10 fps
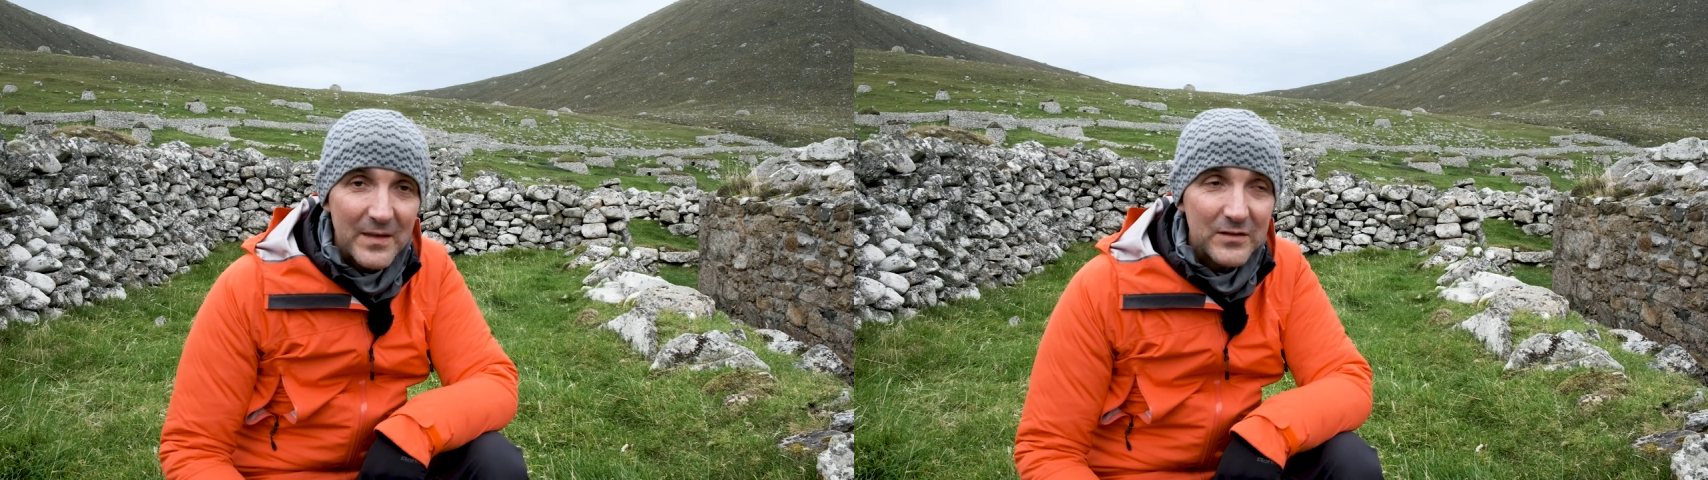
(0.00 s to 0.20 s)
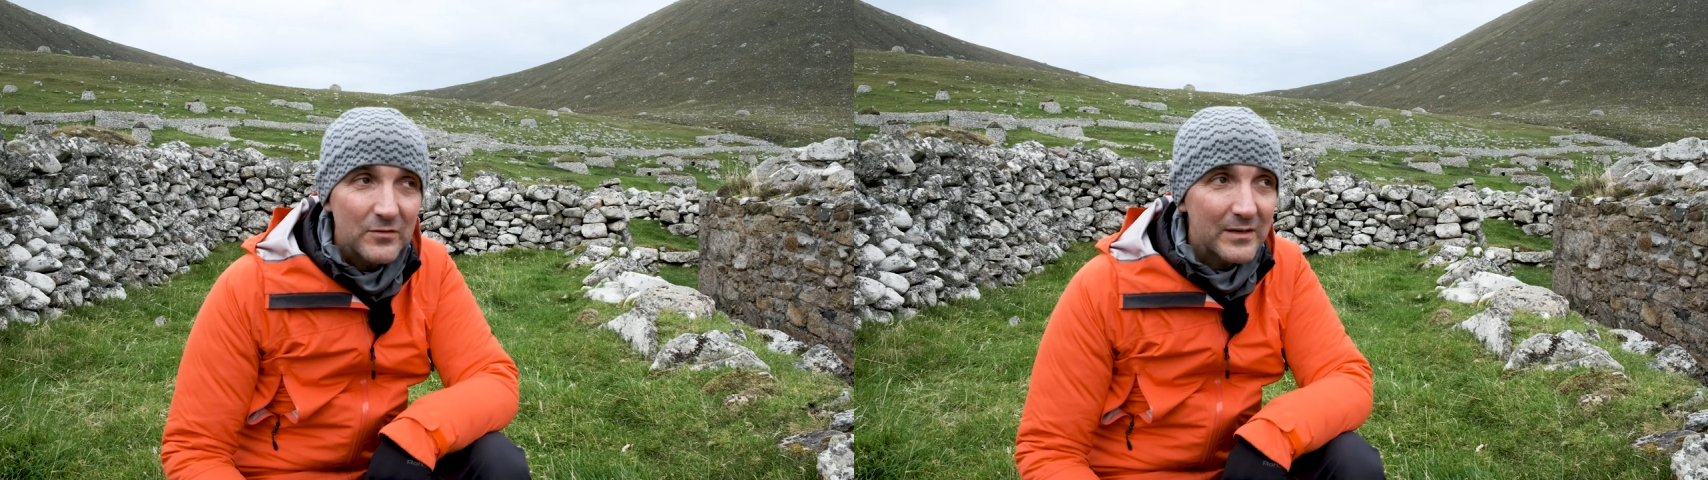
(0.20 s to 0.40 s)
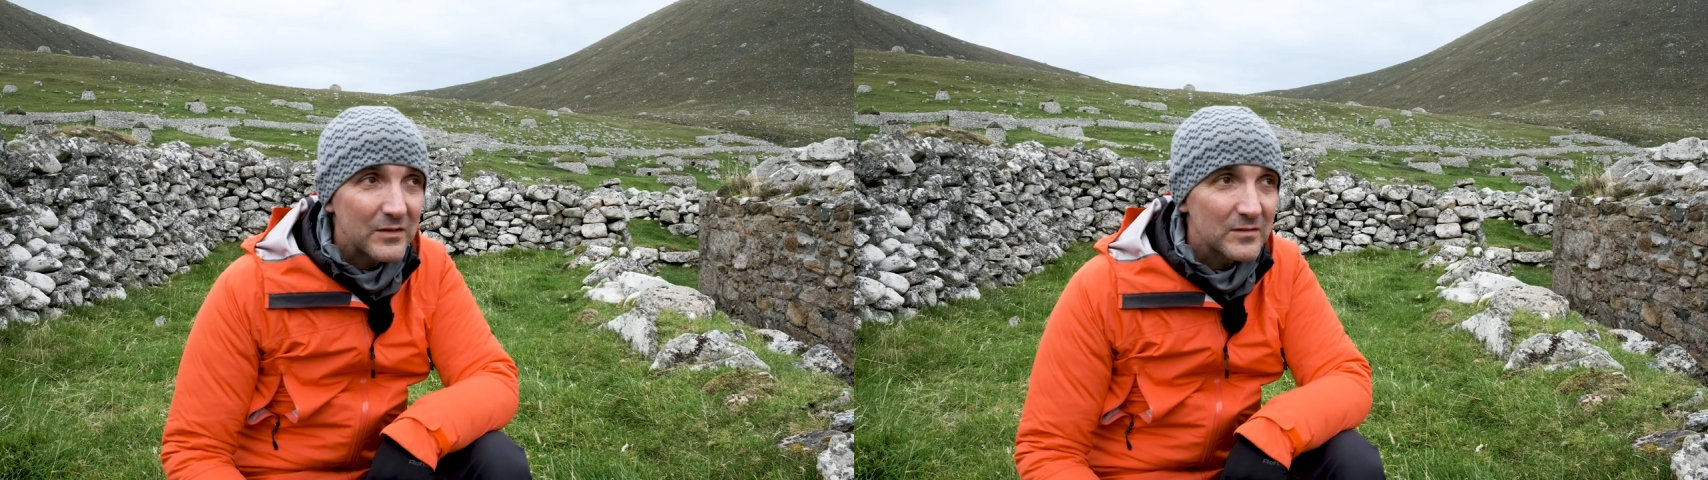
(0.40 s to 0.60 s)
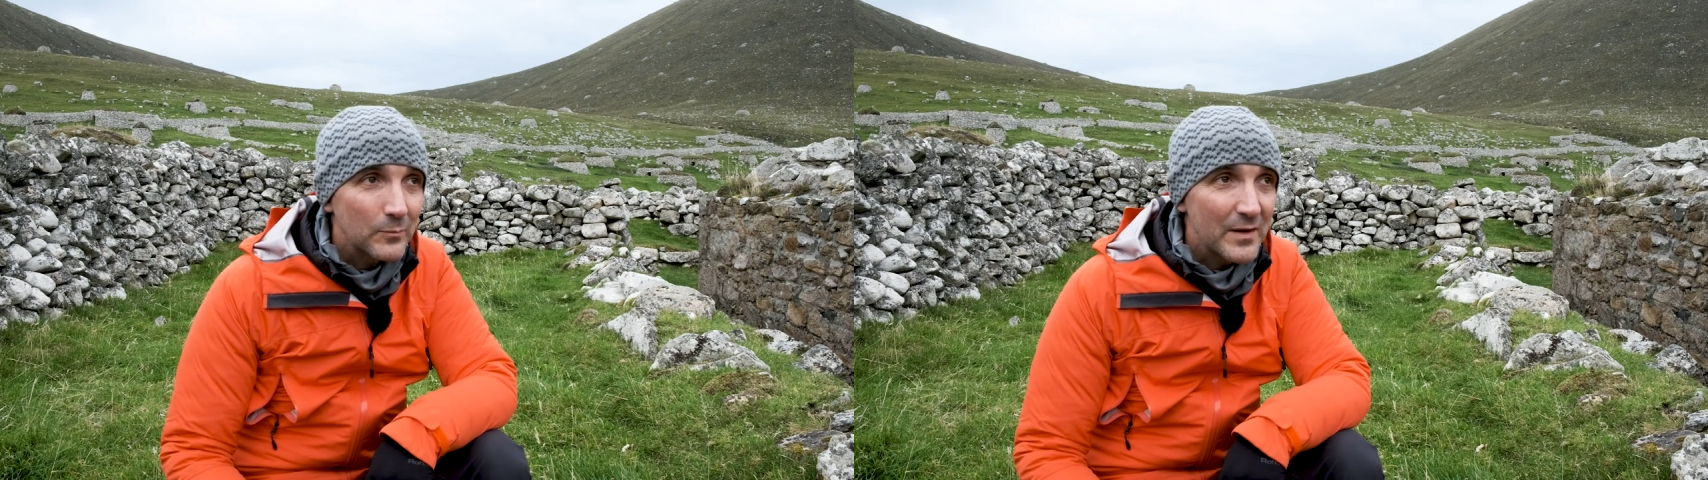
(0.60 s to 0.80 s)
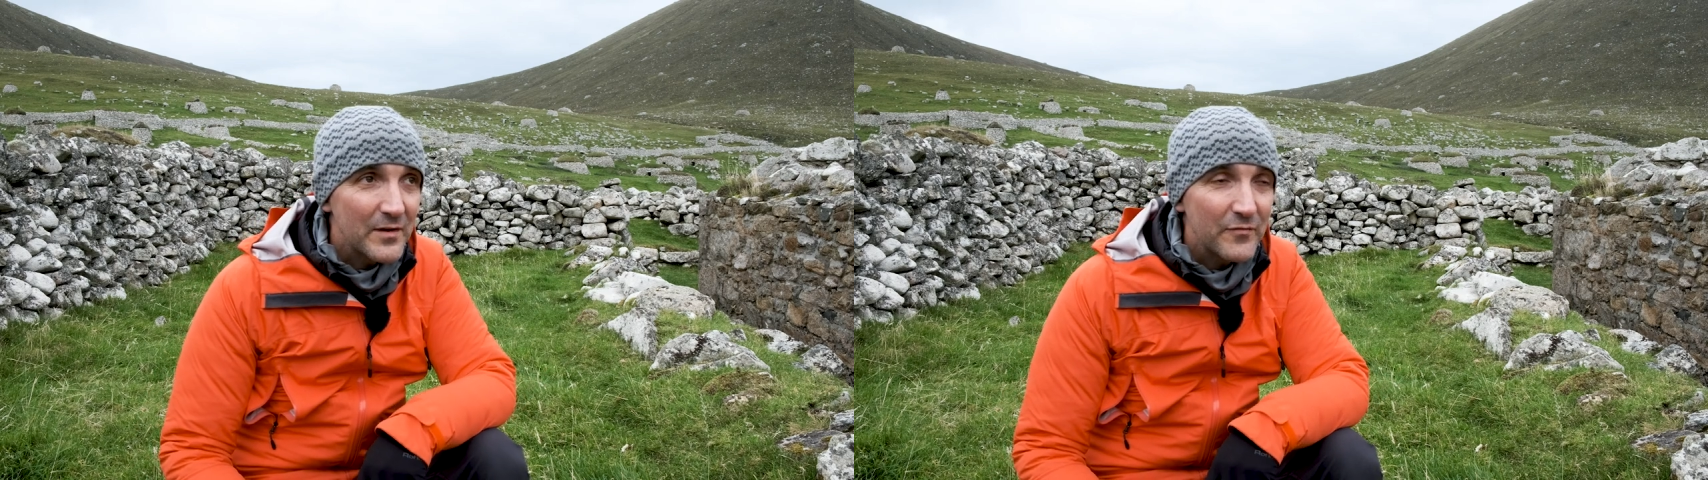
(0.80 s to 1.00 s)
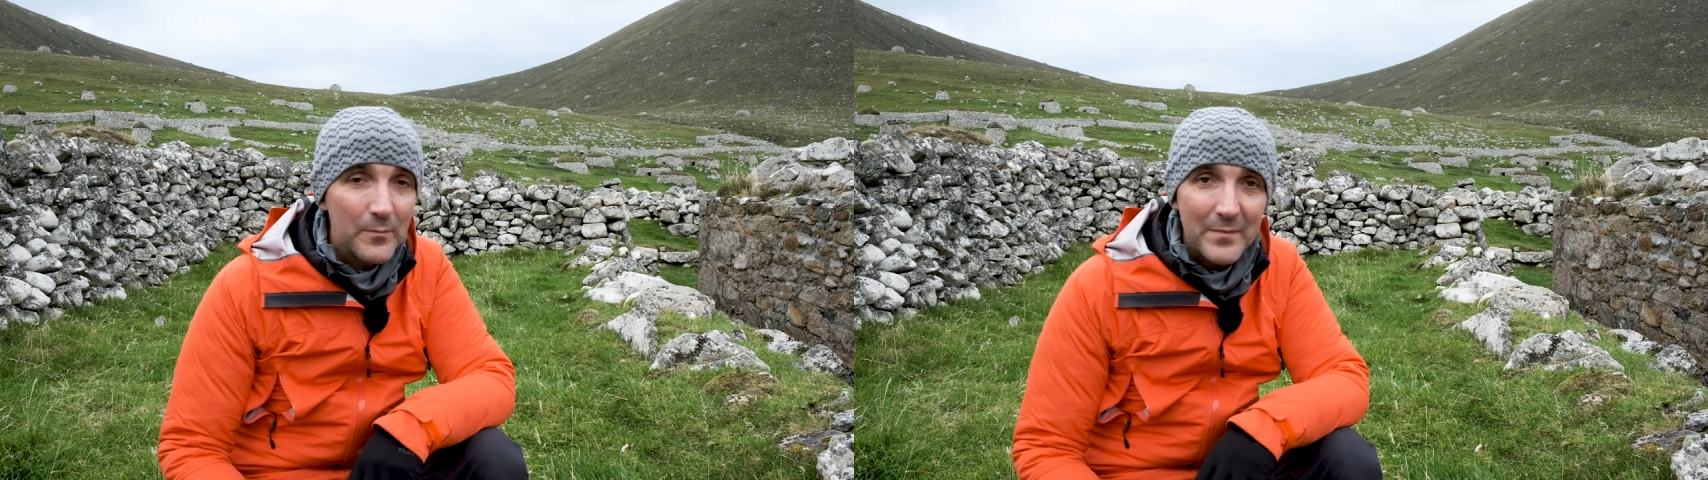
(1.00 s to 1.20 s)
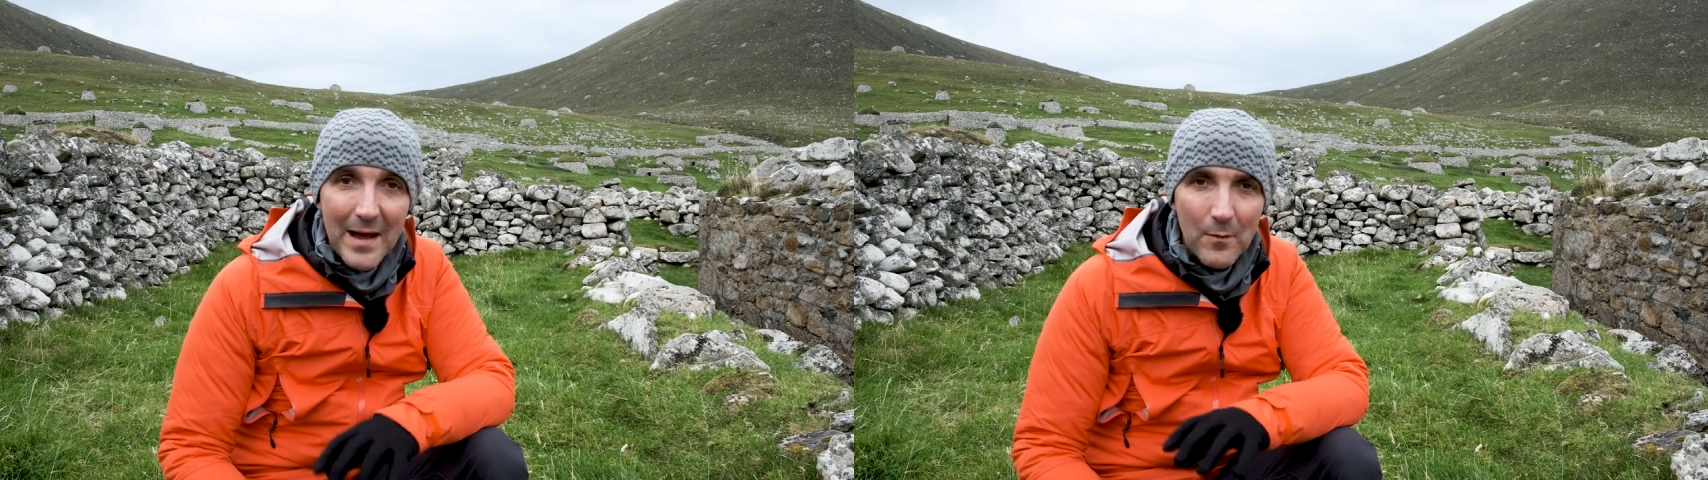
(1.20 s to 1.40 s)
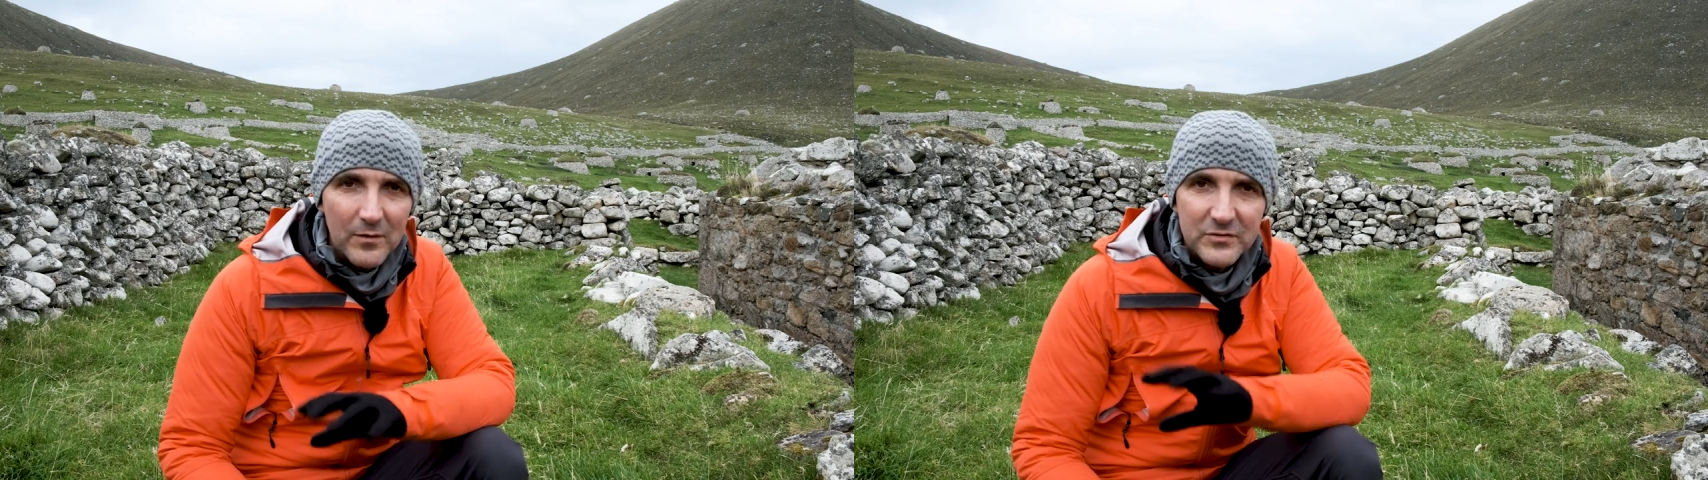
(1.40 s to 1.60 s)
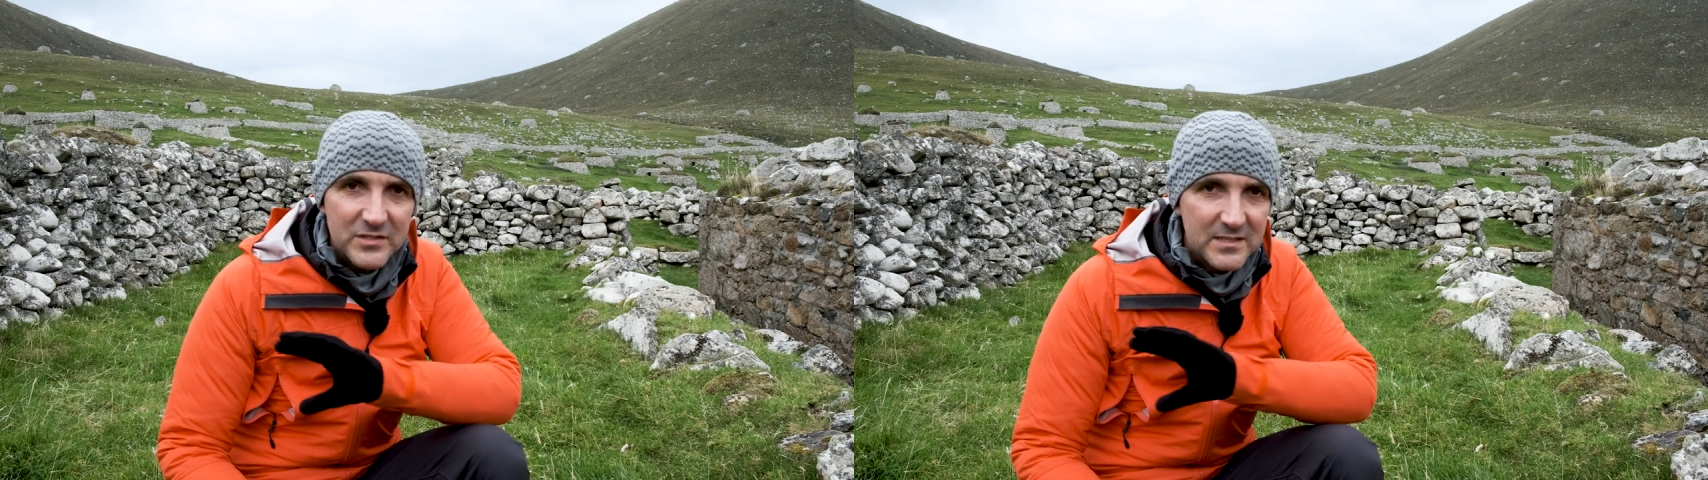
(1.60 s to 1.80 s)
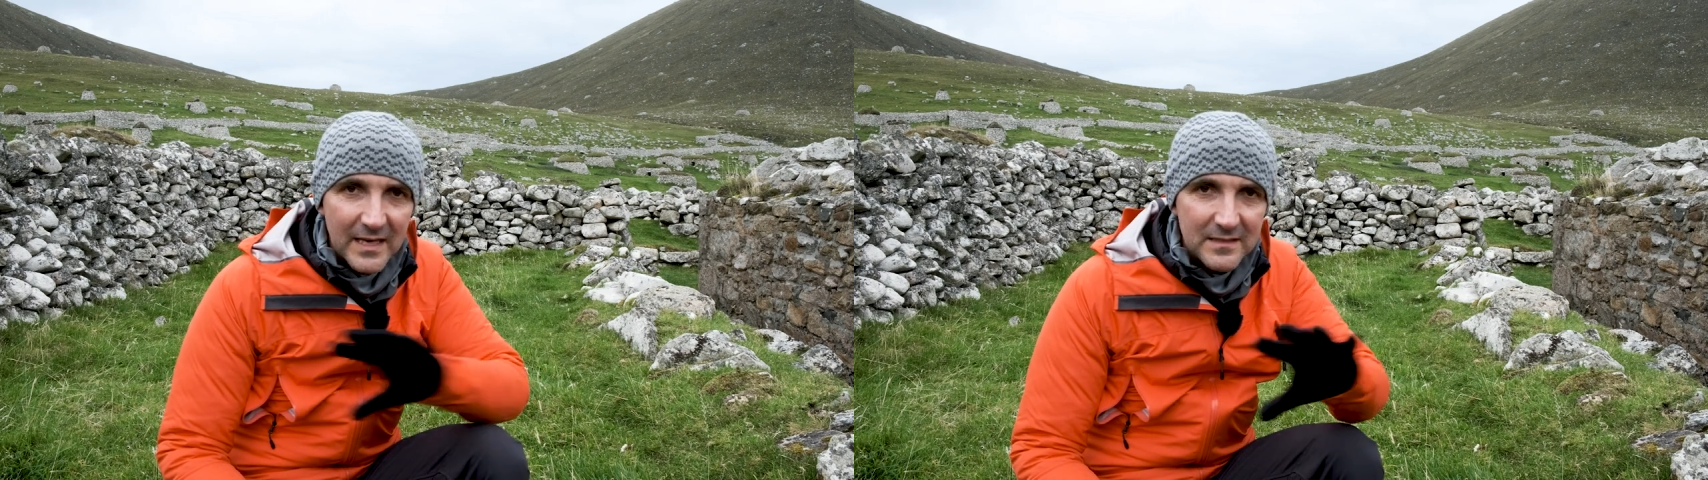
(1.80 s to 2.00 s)
they're doing because the weather from now on
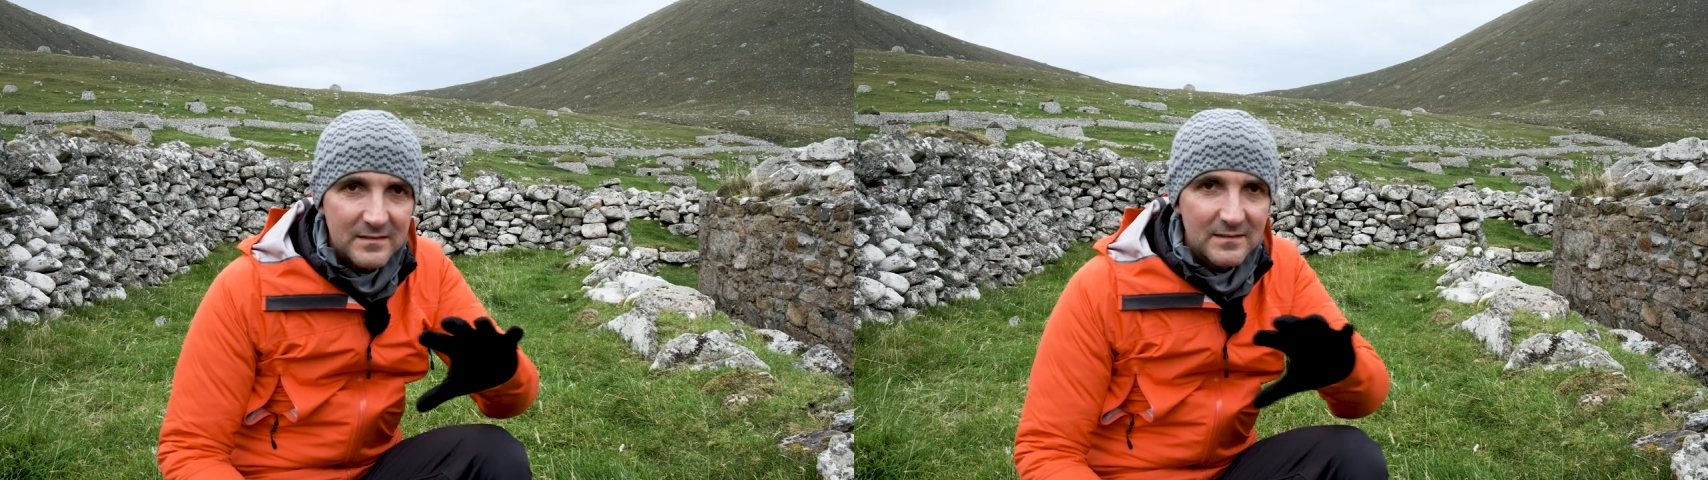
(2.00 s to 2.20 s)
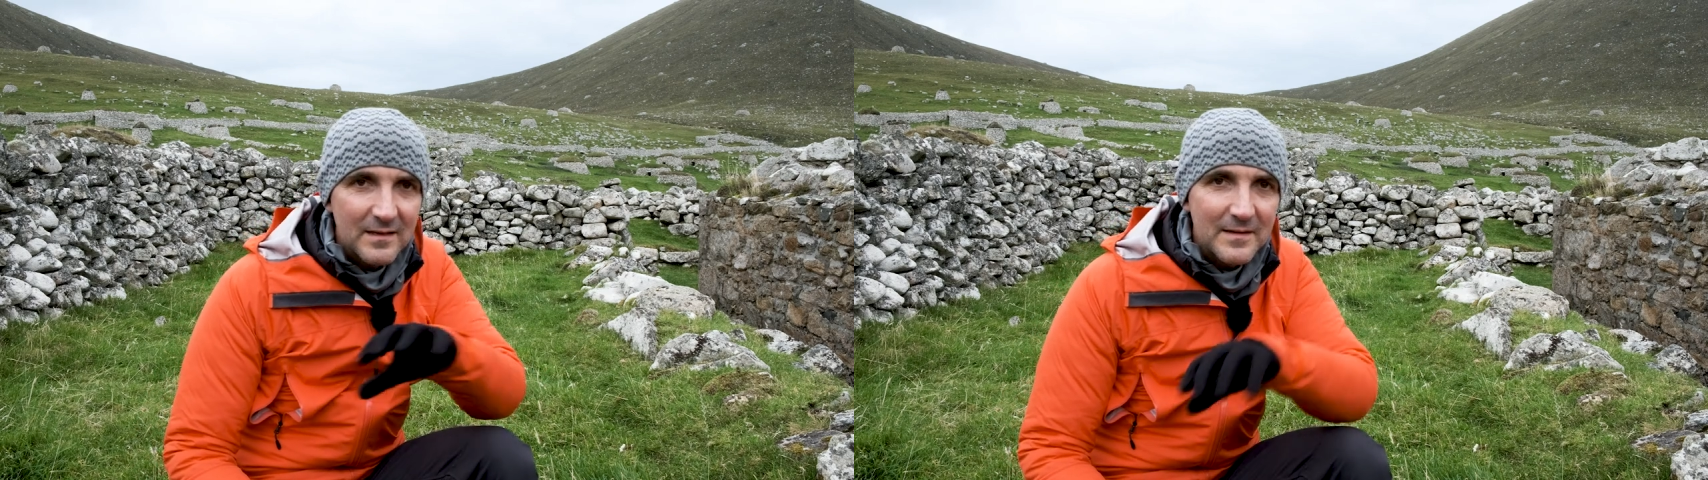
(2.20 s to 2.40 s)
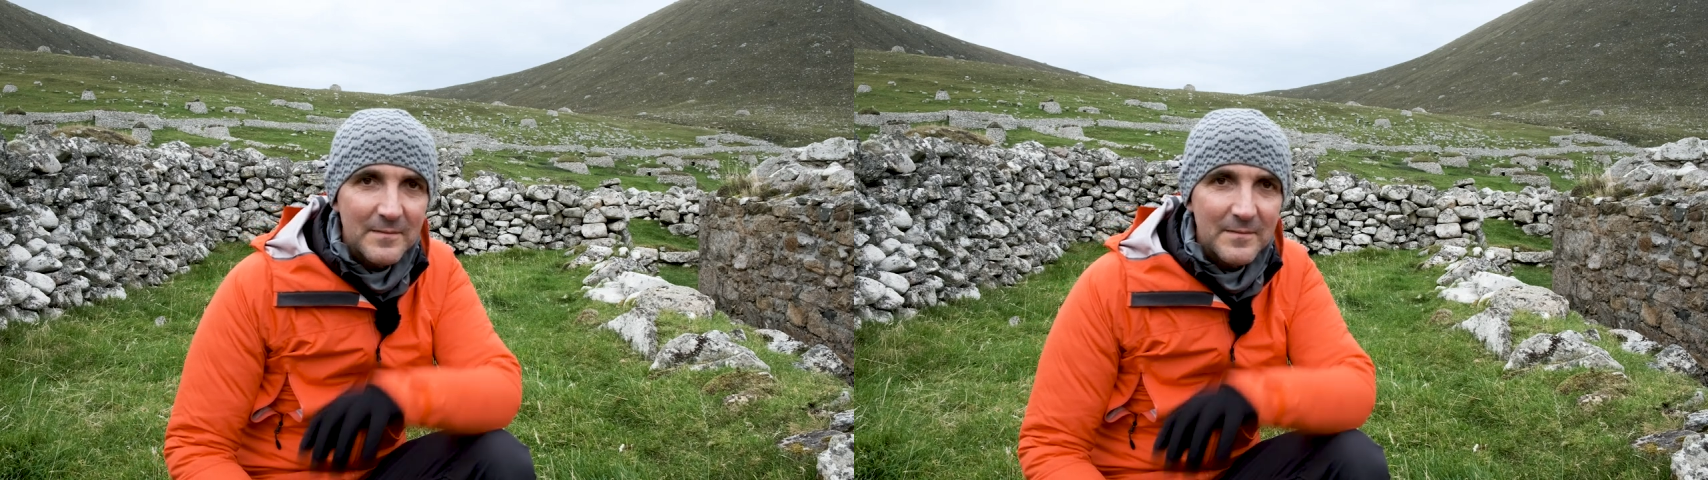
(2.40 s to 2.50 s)
just gets